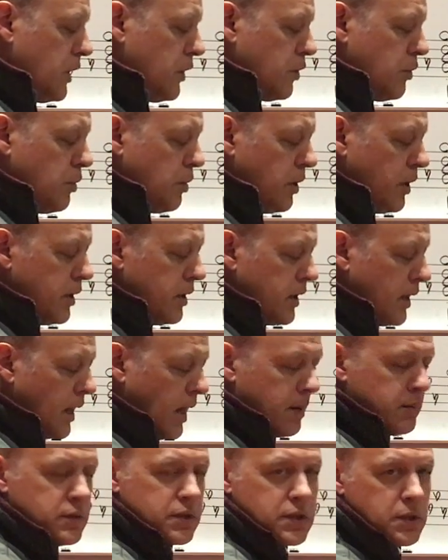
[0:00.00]
chord that
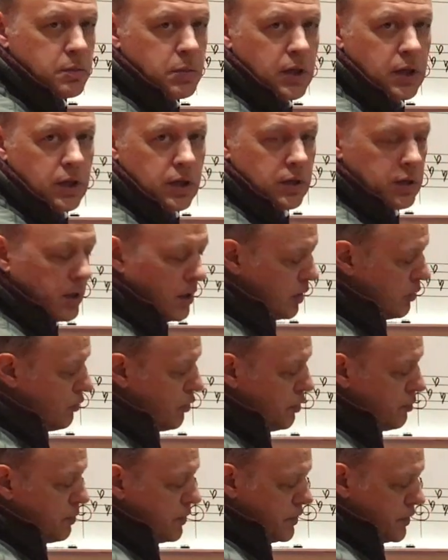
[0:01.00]
happens to be in
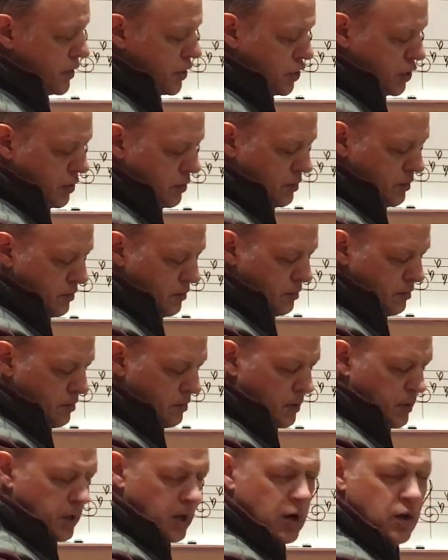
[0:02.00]
root position,
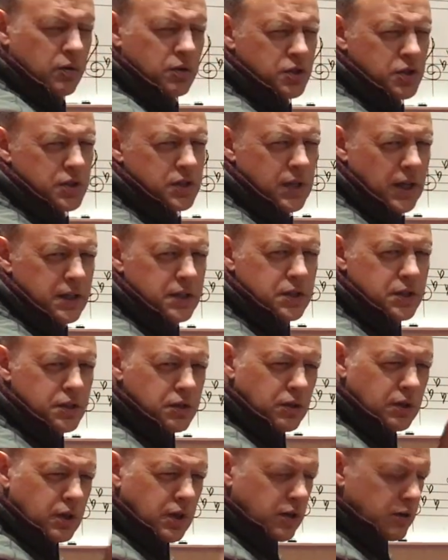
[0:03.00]
which is nice because you
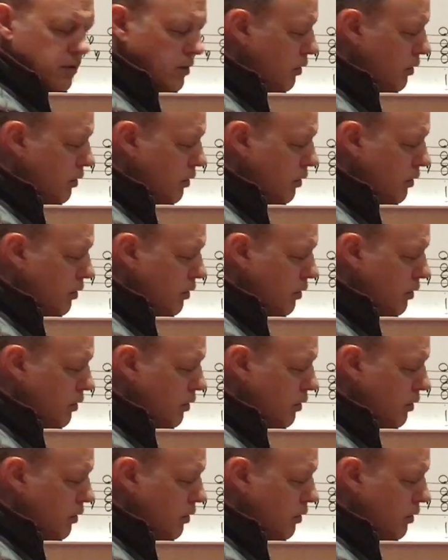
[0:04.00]
can hear the